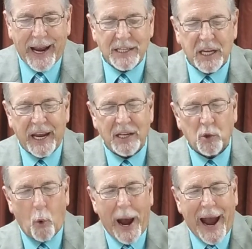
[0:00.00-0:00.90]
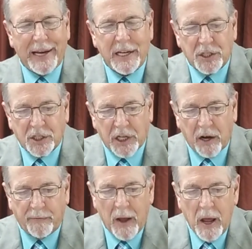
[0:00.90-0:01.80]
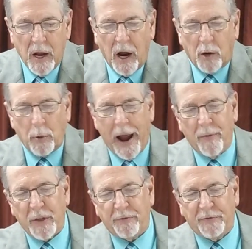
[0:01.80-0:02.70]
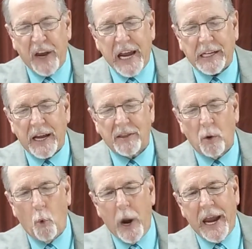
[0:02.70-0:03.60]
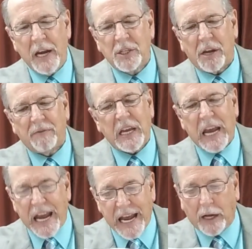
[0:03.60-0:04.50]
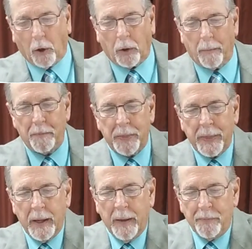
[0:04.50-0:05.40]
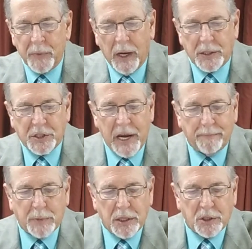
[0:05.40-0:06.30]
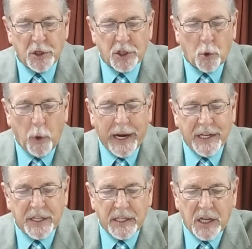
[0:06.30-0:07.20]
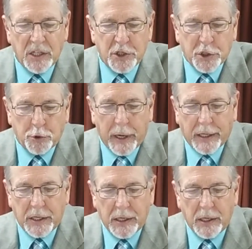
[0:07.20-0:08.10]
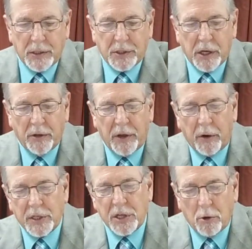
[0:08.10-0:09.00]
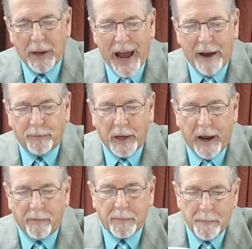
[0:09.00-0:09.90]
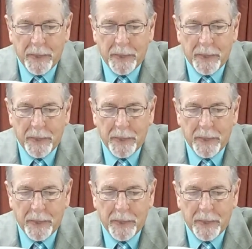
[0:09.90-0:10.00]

has entwined itself around the feet and the wings of the eagle attempted to squeeze and constrict it until there is no life left.